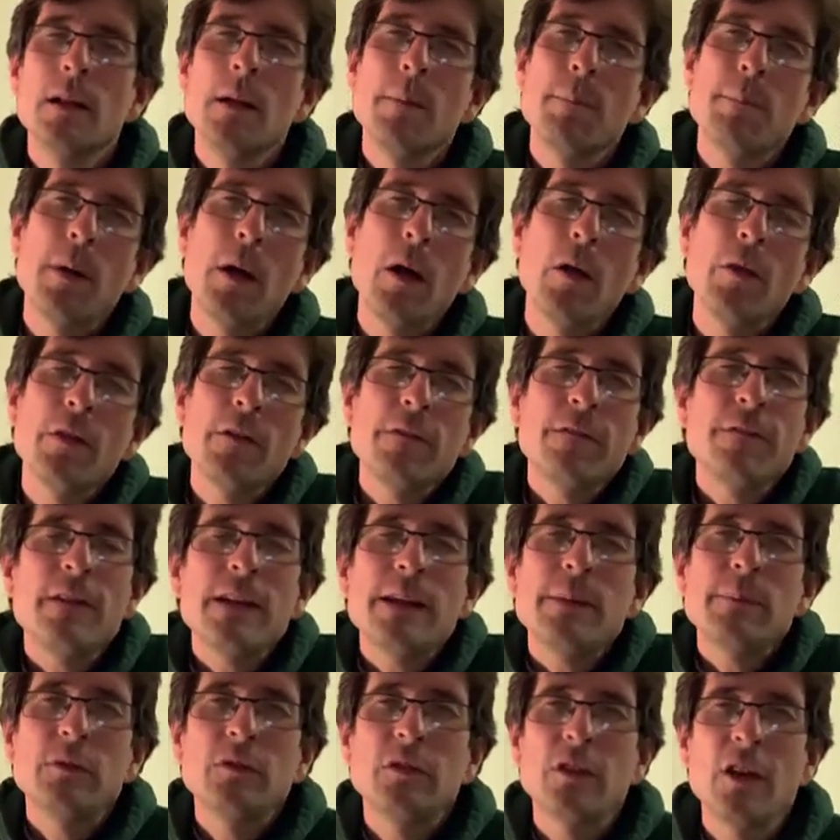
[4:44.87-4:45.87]
But on the
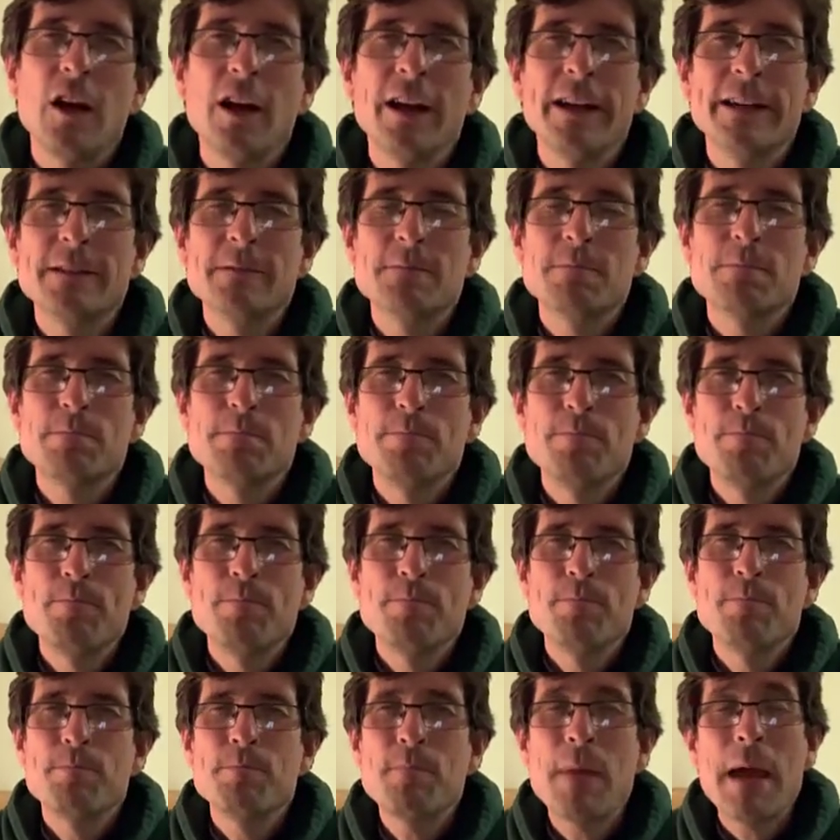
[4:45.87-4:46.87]
flip side,
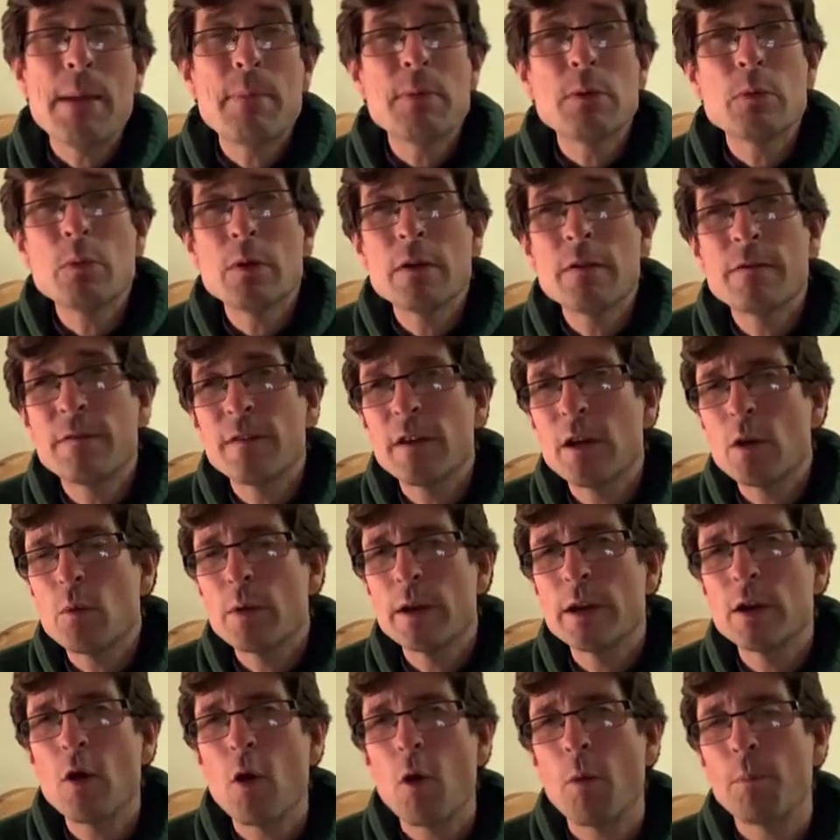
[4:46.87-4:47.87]
maybe we feel
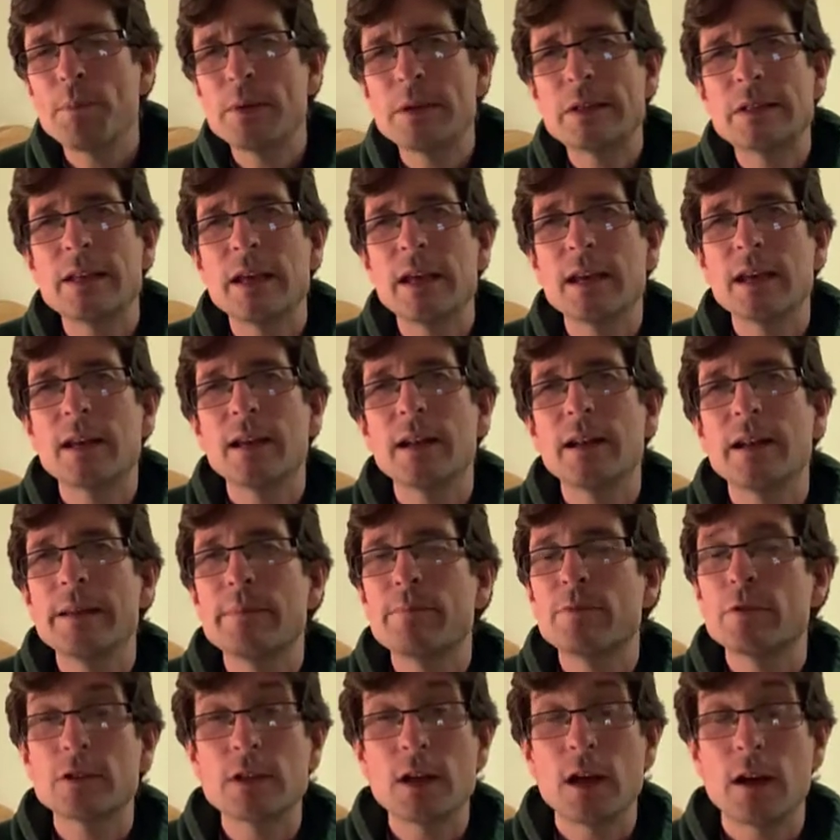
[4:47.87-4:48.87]
we're not particularly
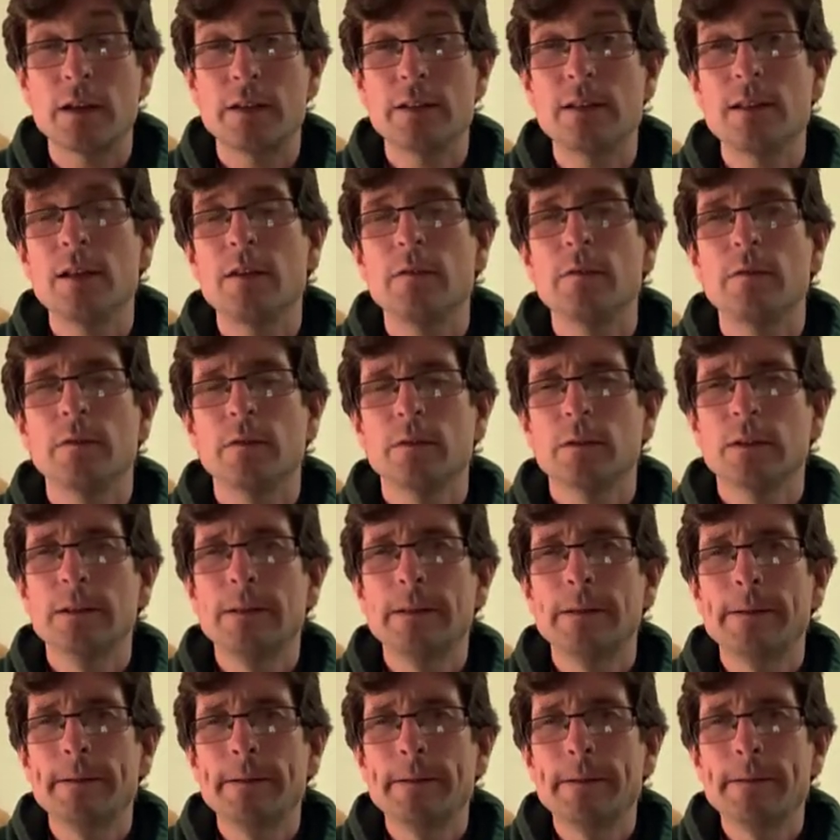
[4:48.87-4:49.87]
productive.
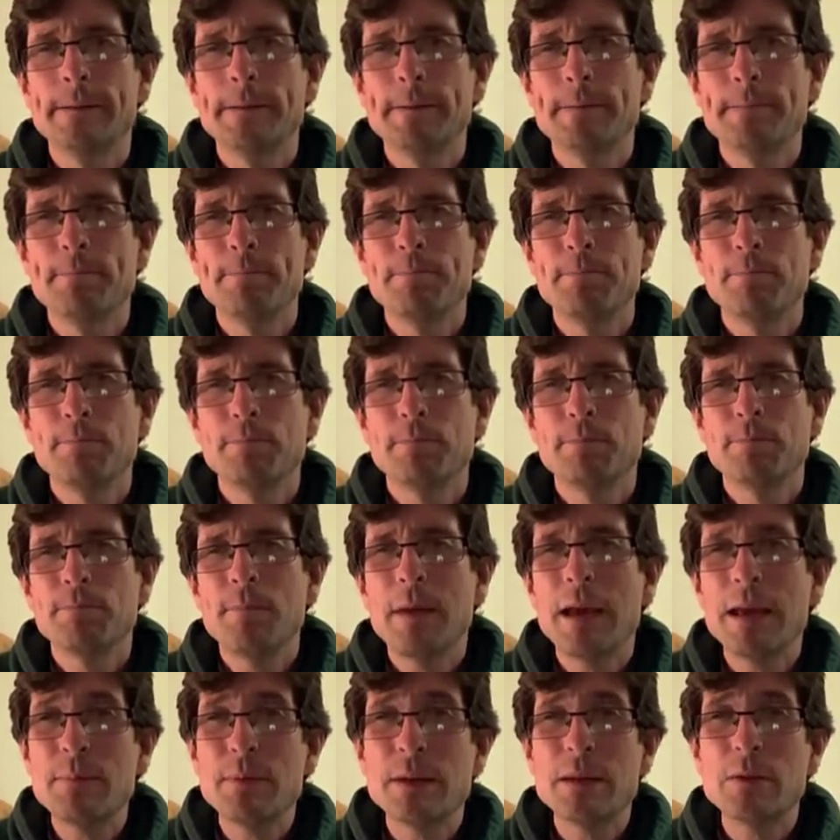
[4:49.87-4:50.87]

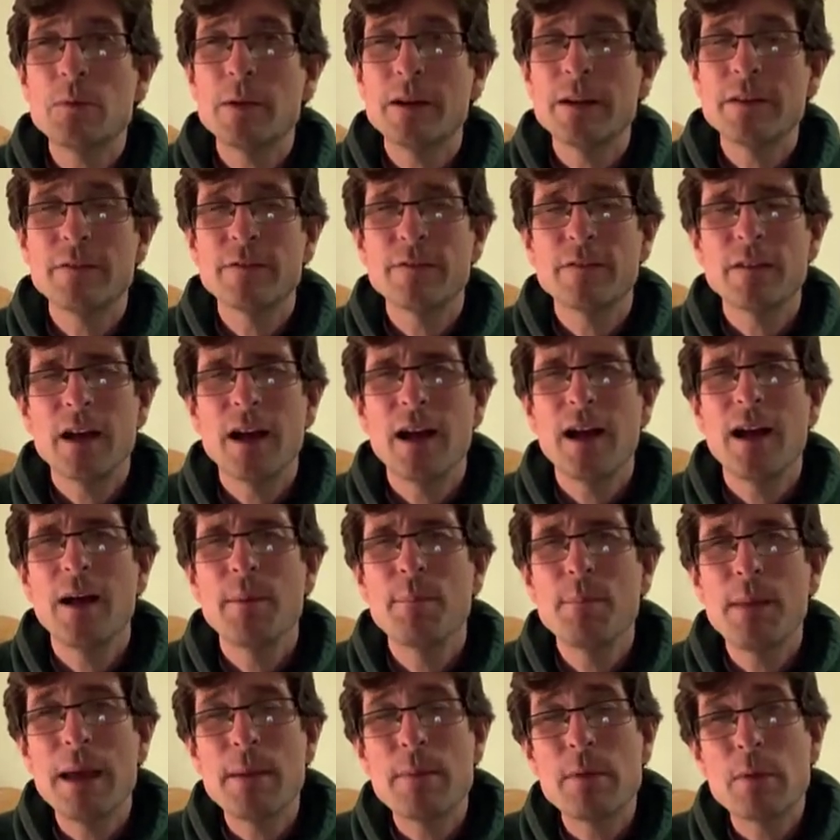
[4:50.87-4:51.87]
Maybe we're
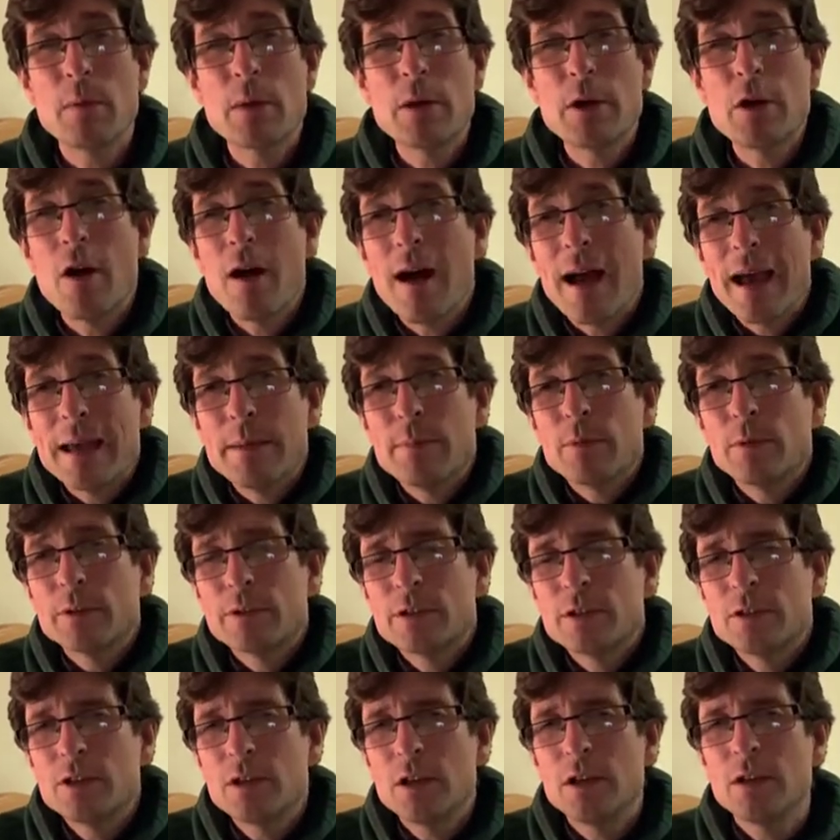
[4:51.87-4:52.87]
not able
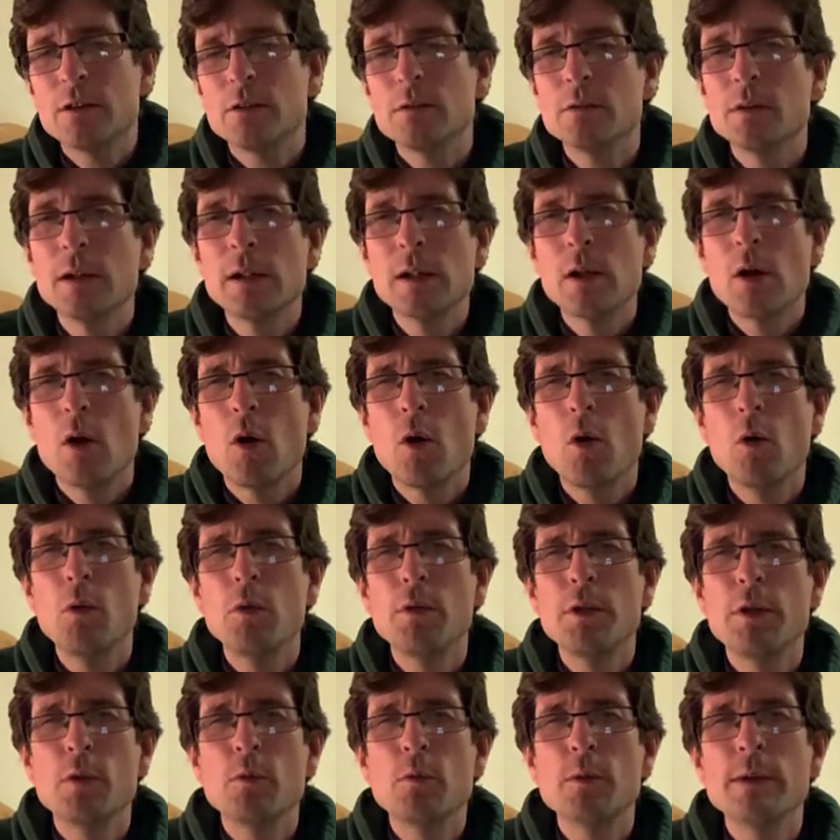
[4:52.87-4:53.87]
to do all
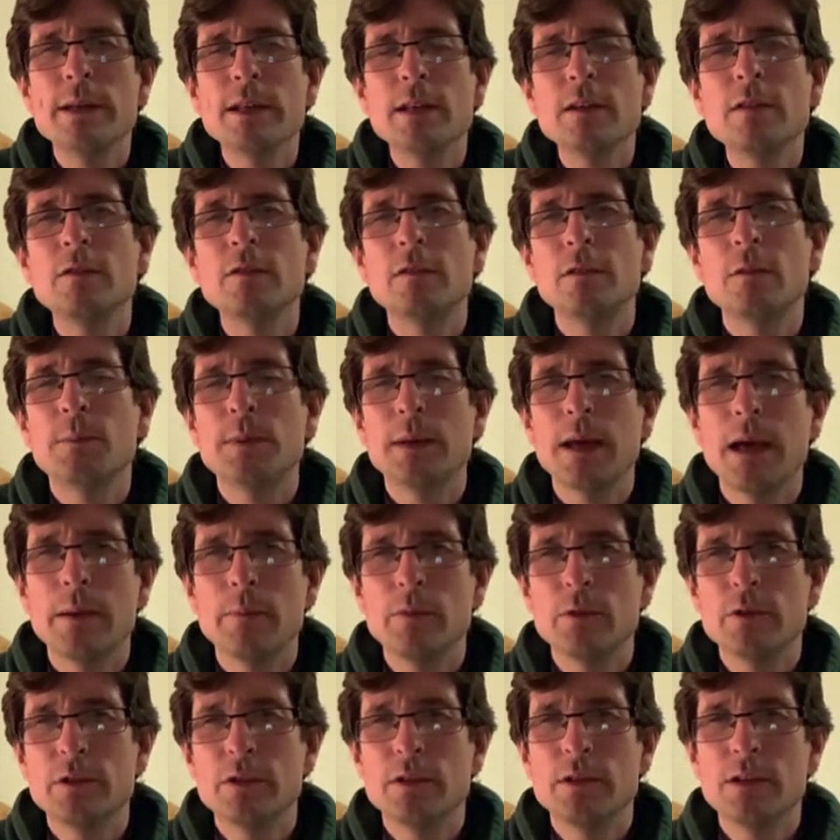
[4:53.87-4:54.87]
that we used to be
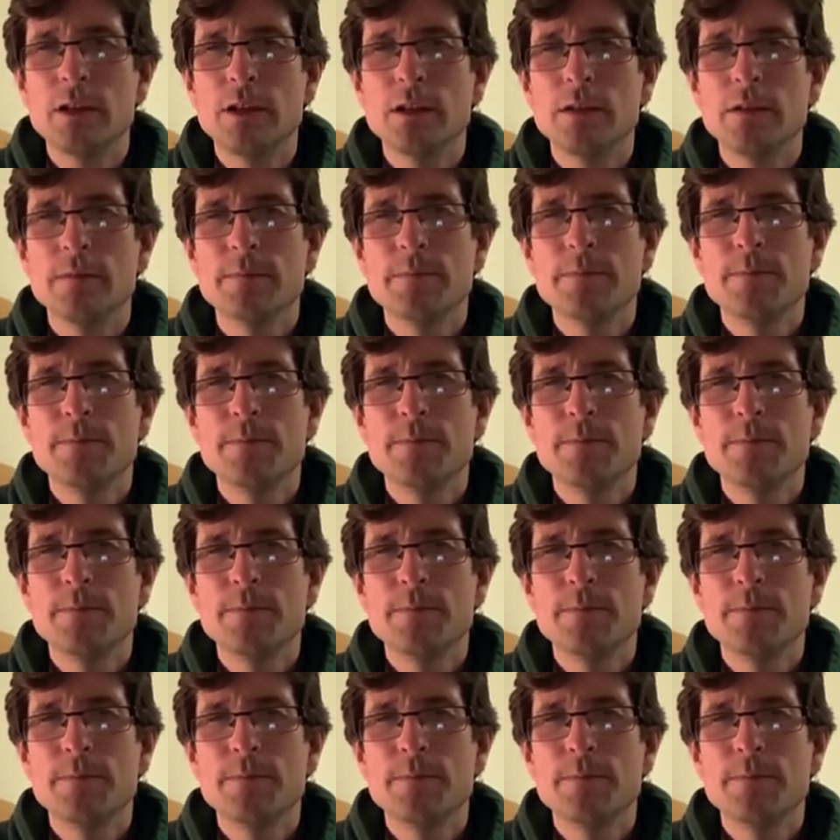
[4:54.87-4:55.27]
able to do.